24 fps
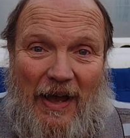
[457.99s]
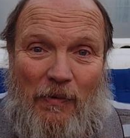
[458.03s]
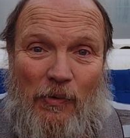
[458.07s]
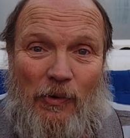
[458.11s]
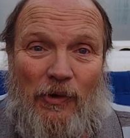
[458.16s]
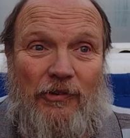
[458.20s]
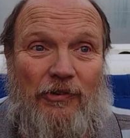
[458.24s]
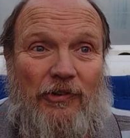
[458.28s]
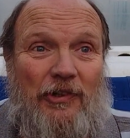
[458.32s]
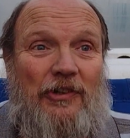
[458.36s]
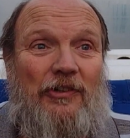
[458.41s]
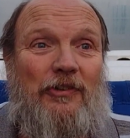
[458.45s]
I
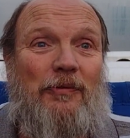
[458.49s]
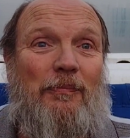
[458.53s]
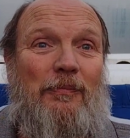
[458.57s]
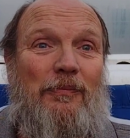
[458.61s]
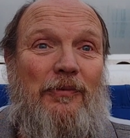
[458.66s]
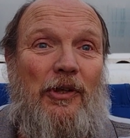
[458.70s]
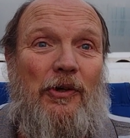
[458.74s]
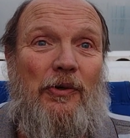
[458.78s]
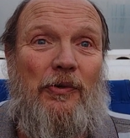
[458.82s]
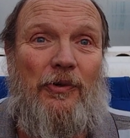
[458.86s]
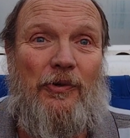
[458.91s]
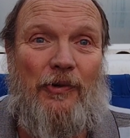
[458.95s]
want to see
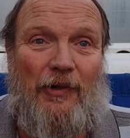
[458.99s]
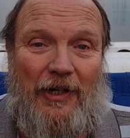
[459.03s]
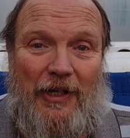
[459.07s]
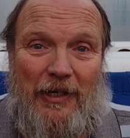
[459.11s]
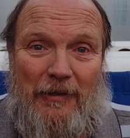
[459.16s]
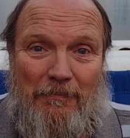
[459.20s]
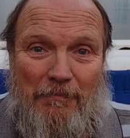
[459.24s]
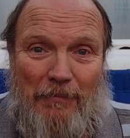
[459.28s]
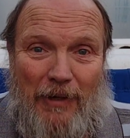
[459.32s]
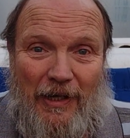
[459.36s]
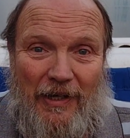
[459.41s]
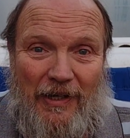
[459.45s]
some new
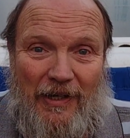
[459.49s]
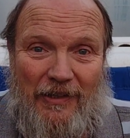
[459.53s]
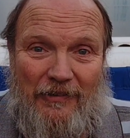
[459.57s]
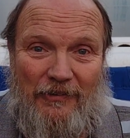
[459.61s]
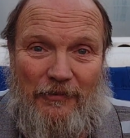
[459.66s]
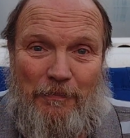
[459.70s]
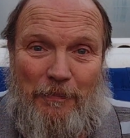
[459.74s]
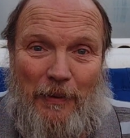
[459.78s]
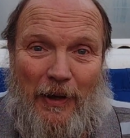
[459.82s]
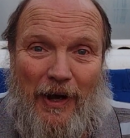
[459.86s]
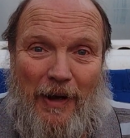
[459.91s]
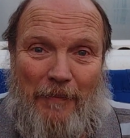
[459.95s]
green
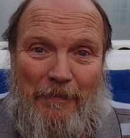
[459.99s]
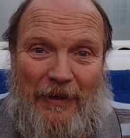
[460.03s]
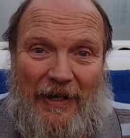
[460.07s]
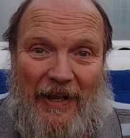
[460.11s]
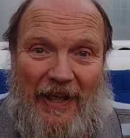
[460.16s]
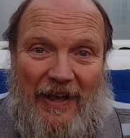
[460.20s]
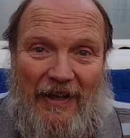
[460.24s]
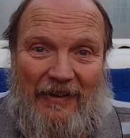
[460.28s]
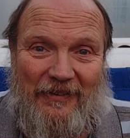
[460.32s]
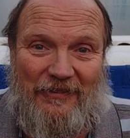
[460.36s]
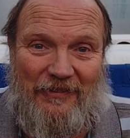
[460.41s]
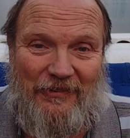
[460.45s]
buds popping
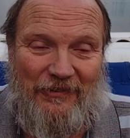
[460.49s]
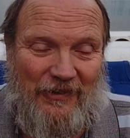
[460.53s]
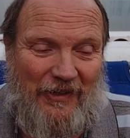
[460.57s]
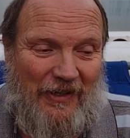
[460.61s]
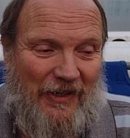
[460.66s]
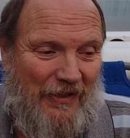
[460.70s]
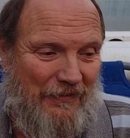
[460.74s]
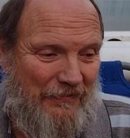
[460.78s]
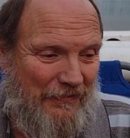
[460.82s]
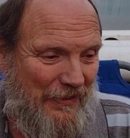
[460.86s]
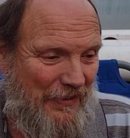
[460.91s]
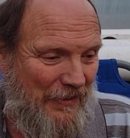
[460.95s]
out and
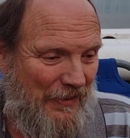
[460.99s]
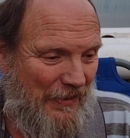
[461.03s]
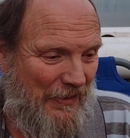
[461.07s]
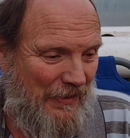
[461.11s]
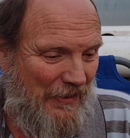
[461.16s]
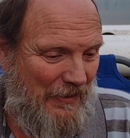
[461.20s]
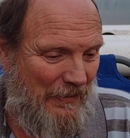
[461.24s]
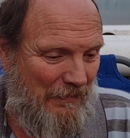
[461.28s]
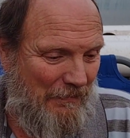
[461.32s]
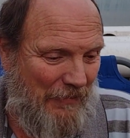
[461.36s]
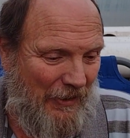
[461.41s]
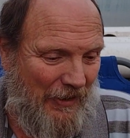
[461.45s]
stuff.
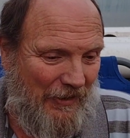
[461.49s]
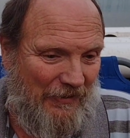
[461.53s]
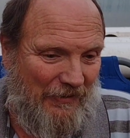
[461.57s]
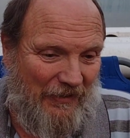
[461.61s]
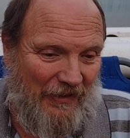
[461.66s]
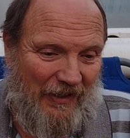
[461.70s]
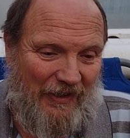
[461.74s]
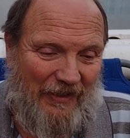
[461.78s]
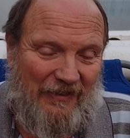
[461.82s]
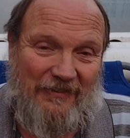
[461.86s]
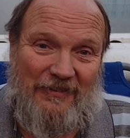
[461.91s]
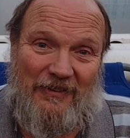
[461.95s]

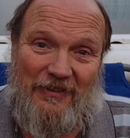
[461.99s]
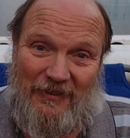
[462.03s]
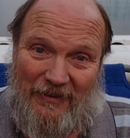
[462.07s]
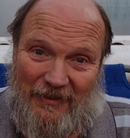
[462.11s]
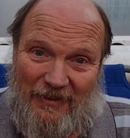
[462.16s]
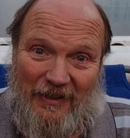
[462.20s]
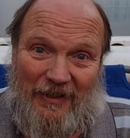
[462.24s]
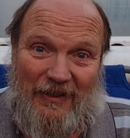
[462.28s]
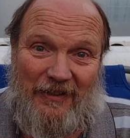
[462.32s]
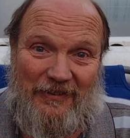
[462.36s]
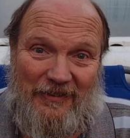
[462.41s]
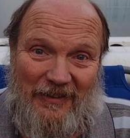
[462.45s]
But uh,
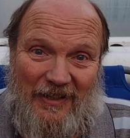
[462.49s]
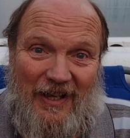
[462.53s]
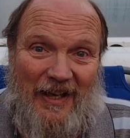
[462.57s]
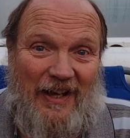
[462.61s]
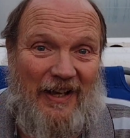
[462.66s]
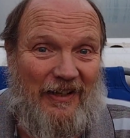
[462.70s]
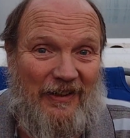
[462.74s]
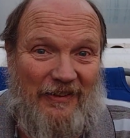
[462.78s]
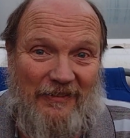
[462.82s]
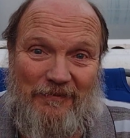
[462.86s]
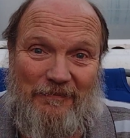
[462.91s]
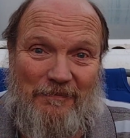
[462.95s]

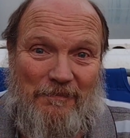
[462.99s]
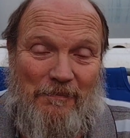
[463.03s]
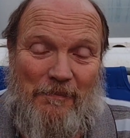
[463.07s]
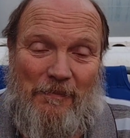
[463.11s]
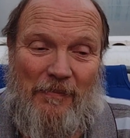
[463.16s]
yeah,